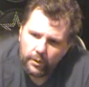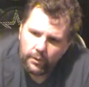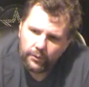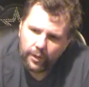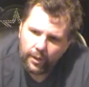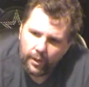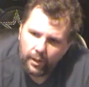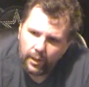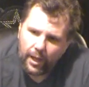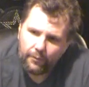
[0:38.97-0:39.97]
Said a
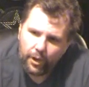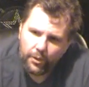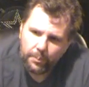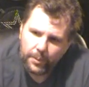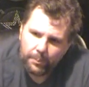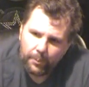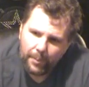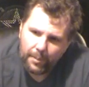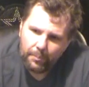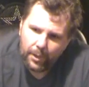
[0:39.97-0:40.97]
lot of other people
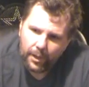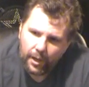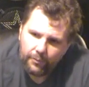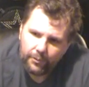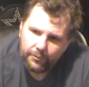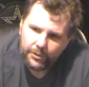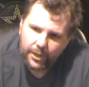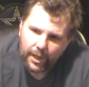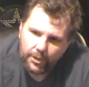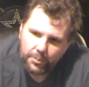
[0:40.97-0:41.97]
made money off of
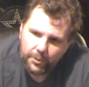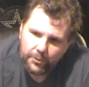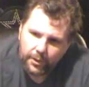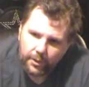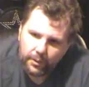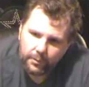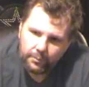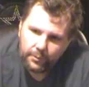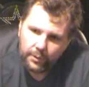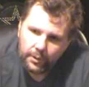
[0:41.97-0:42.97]
Stain's music,
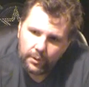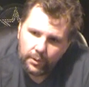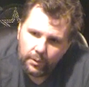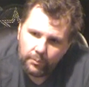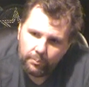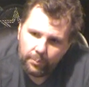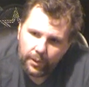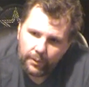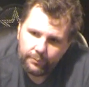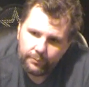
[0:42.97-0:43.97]

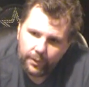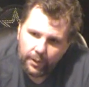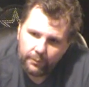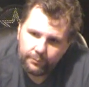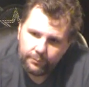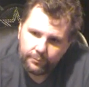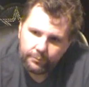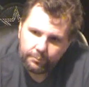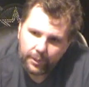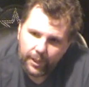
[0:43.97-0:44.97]
but
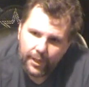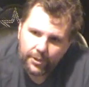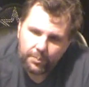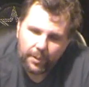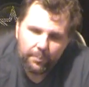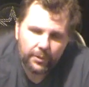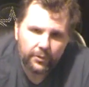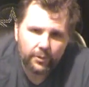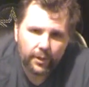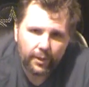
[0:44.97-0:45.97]
he has to pay
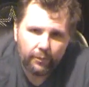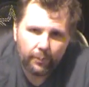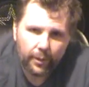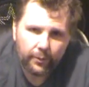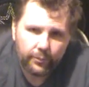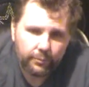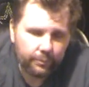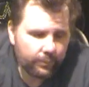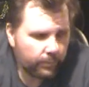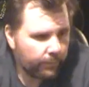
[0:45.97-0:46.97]
bills like everyone else,
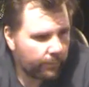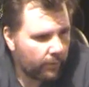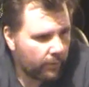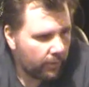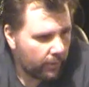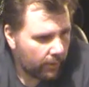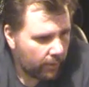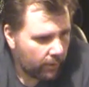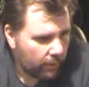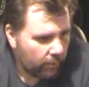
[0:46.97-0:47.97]

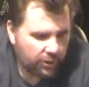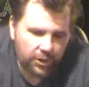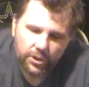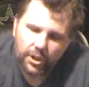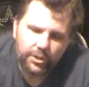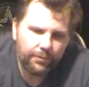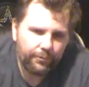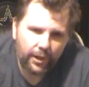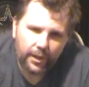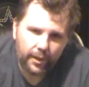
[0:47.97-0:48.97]
which is such a
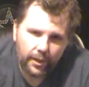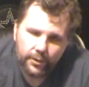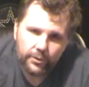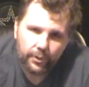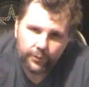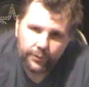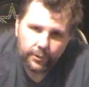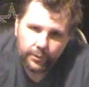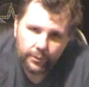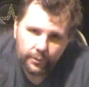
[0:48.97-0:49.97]
fucking insult
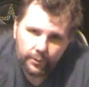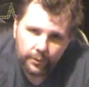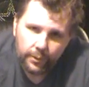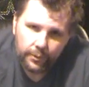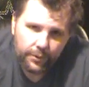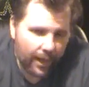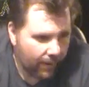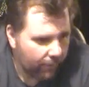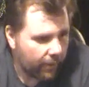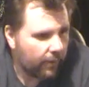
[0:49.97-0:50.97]
to
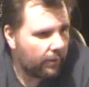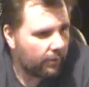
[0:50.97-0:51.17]
every